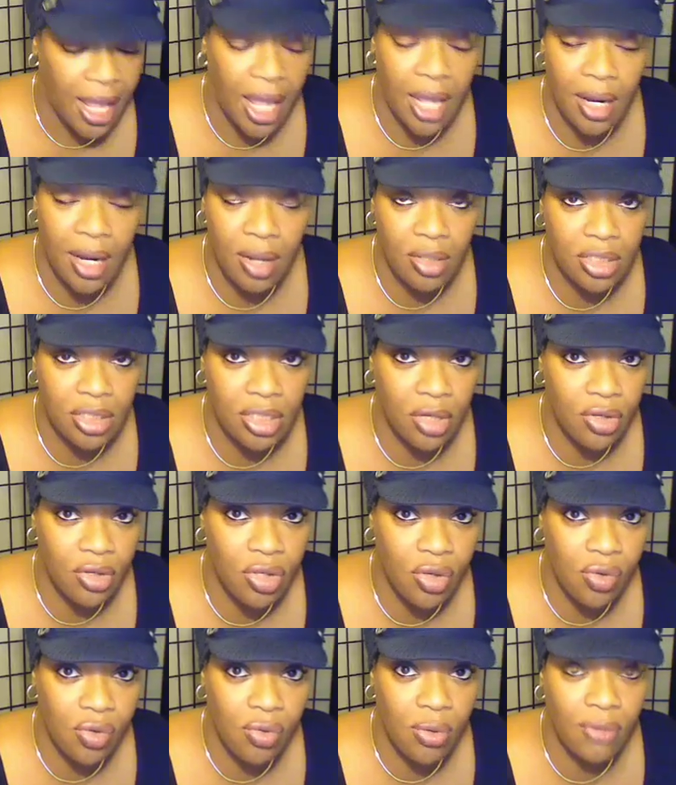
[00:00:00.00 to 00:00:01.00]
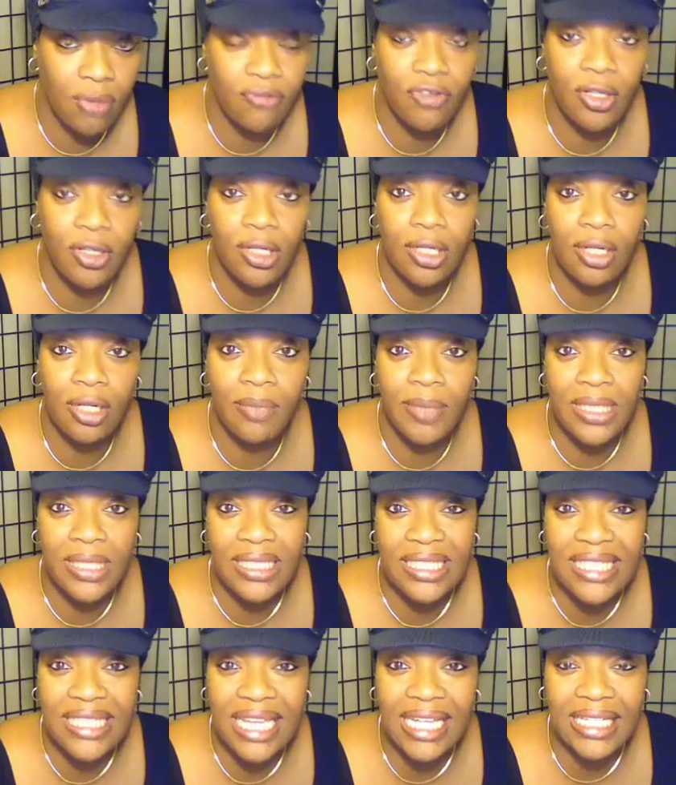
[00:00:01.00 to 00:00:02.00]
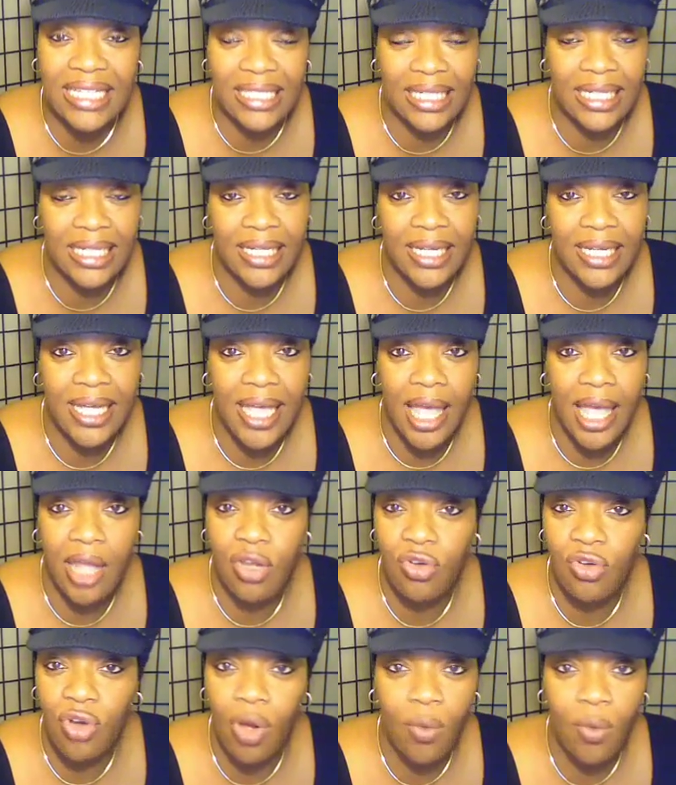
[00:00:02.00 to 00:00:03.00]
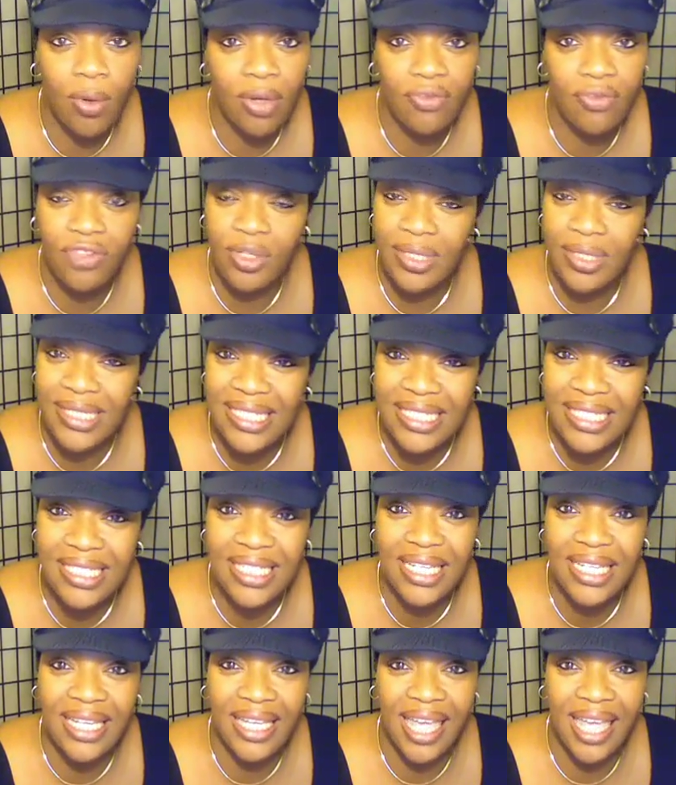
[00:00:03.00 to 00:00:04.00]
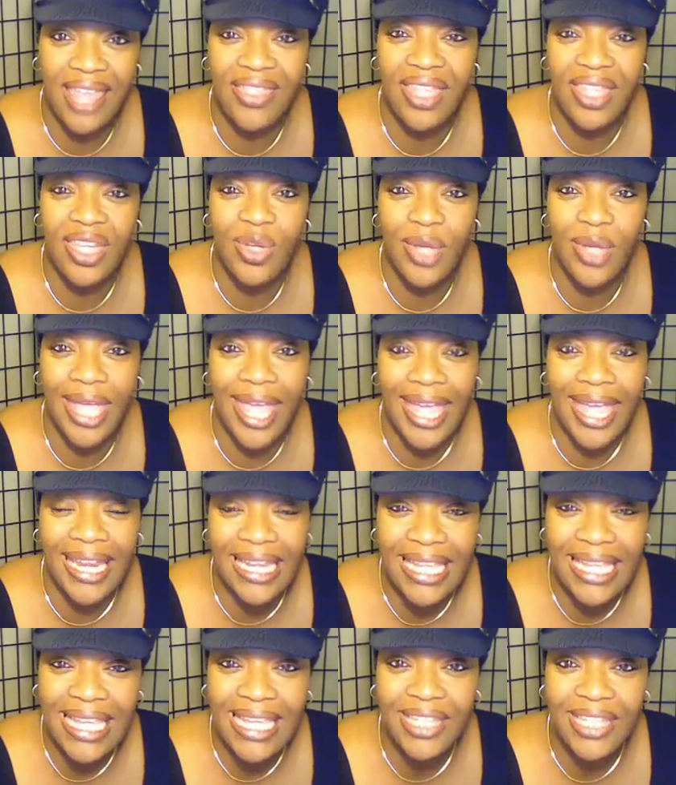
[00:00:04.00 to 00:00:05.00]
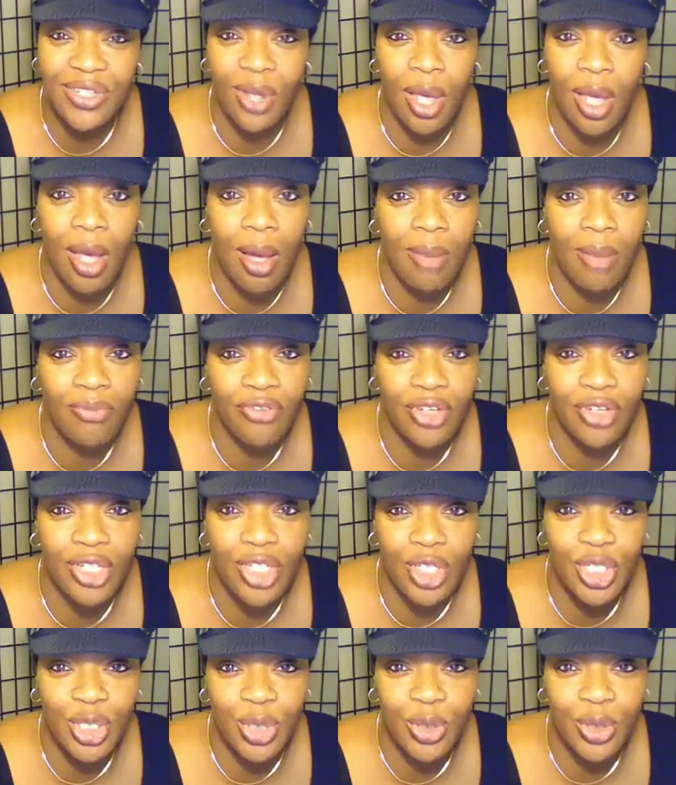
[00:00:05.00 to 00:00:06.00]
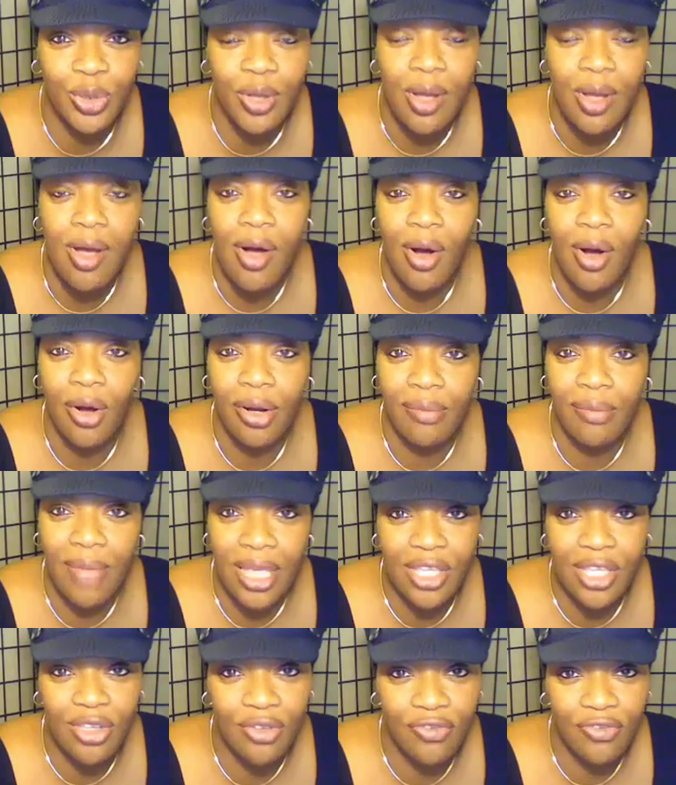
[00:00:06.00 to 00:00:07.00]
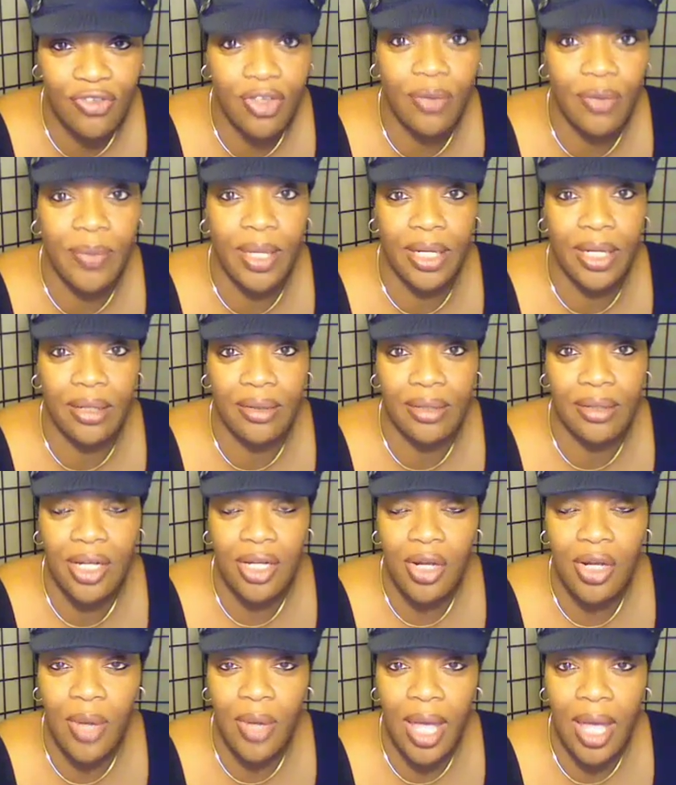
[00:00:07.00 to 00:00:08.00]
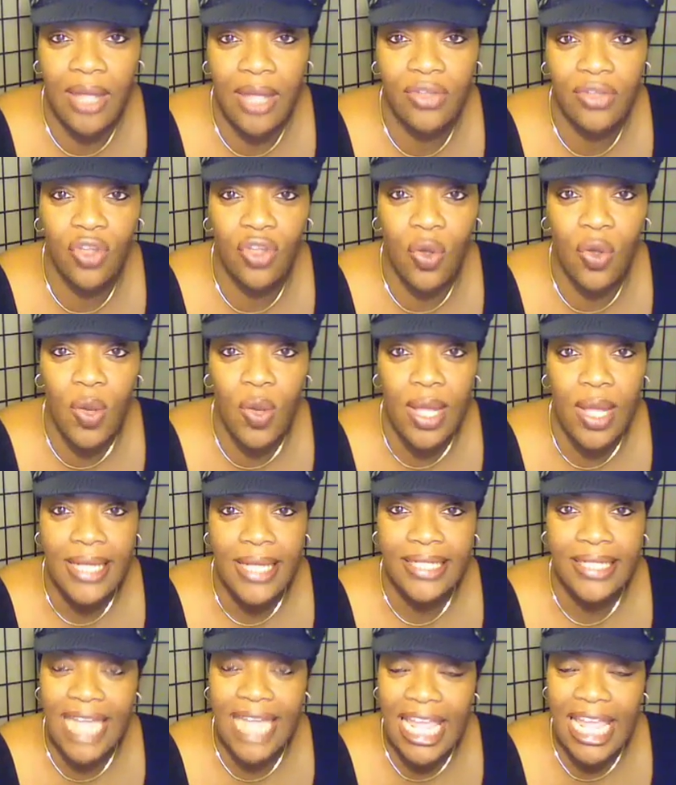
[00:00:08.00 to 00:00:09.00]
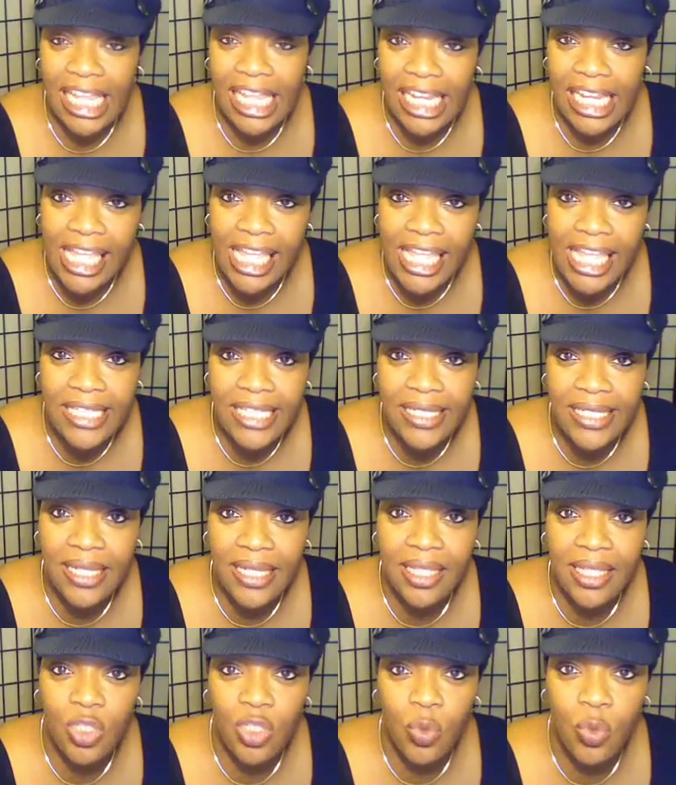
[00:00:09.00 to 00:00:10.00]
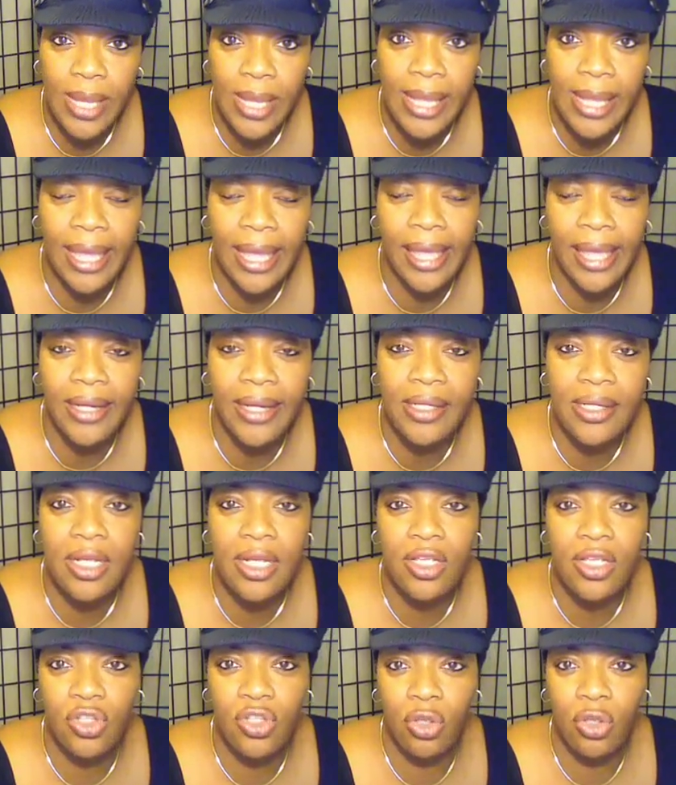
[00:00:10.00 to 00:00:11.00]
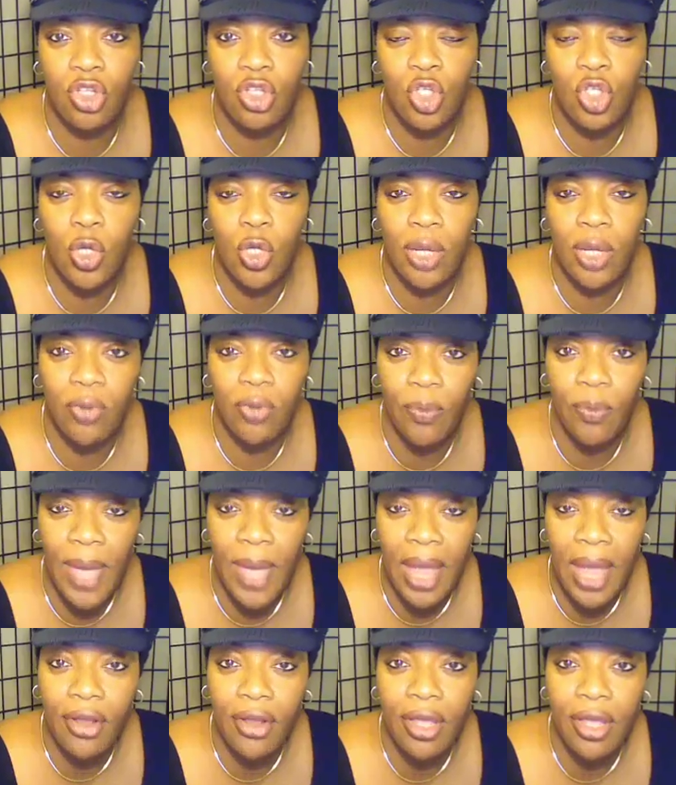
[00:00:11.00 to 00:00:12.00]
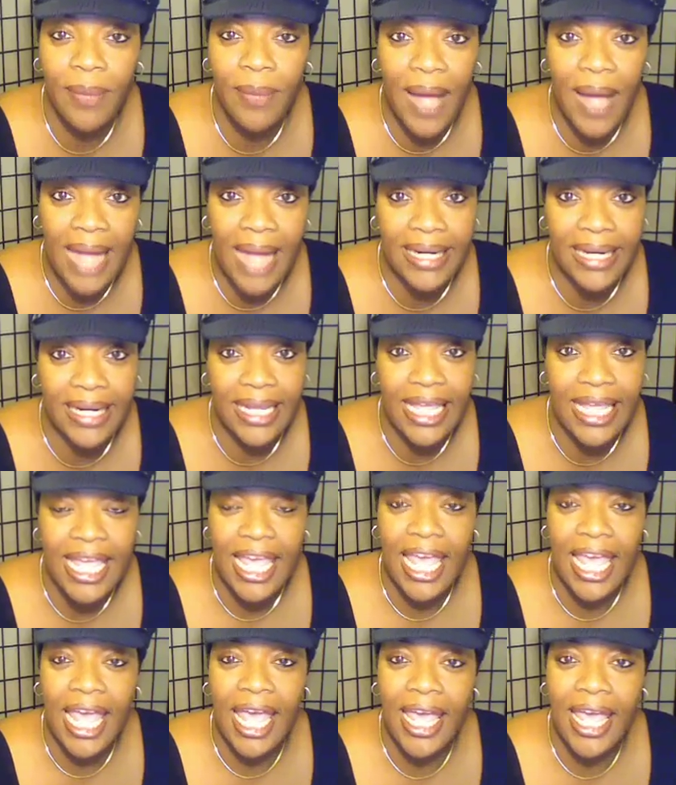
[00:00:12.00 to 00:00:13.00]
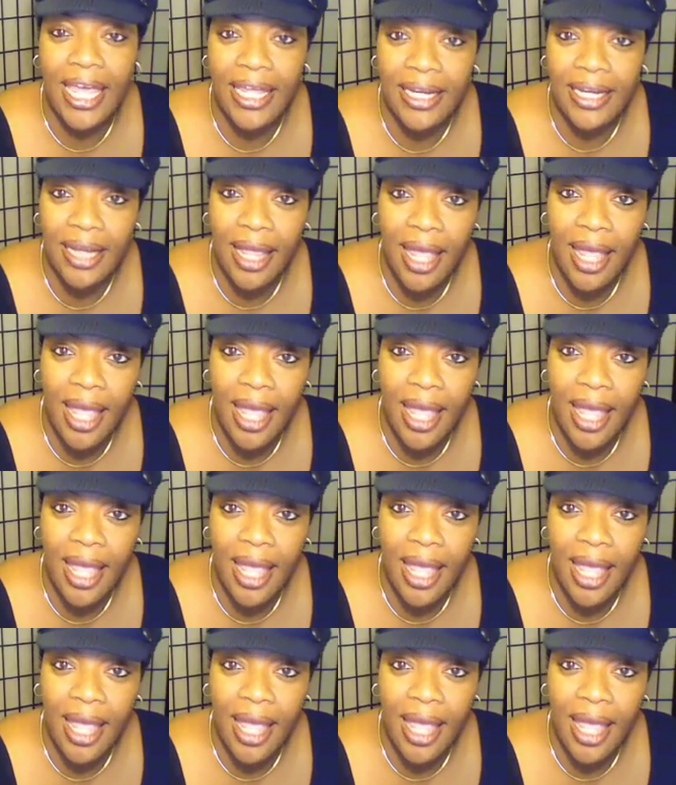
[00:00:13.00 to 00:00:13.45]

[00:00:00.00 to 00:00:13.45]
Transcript: And also you will feel a little bit sickly, and you don't want to feel sick and then you can't eat to comfort you or to make you feel better. Okay, so take it easy this weekend so that you can prepare your body, and